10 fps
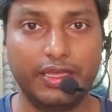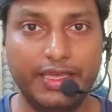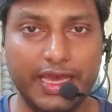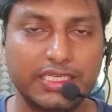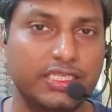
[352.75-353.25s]

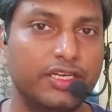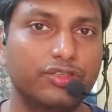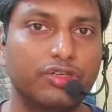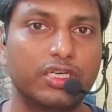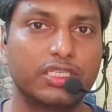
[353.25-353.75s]
Yes, dear
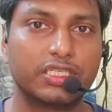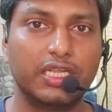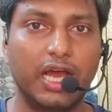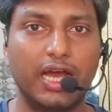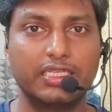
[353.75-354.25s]
students,
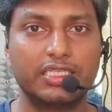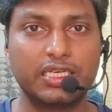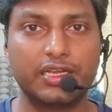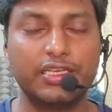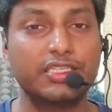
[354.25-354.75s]
the
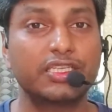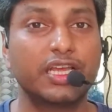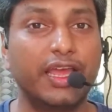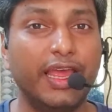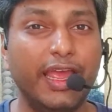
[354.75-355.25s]
answer is
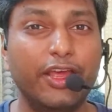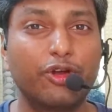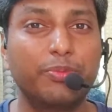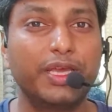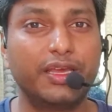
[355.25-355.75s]

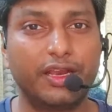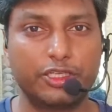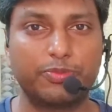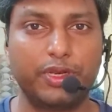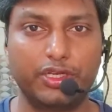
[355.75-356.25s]
aerobic
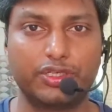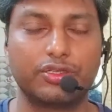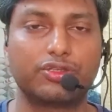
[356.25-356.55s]
respiration.